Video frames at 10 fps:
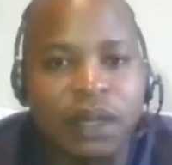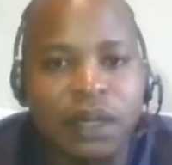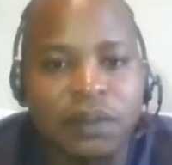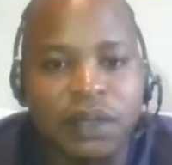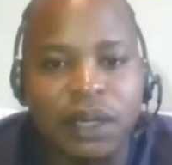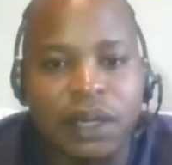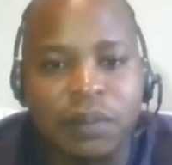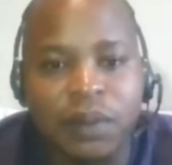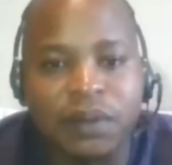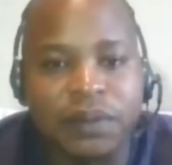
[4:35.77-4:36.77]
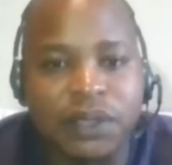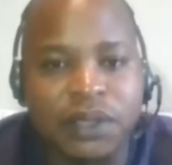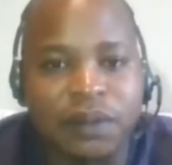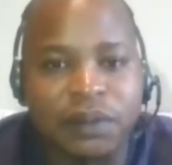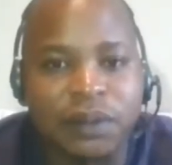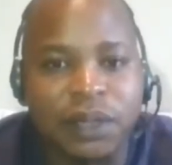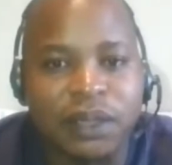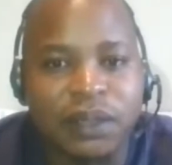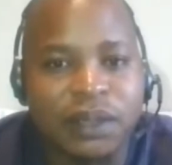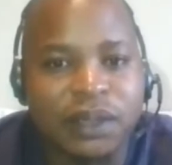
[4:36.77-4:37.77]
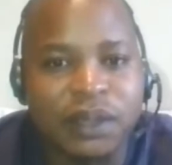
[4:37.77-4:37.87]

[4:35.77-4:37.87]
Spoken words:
I haven't heard about Vista for a while.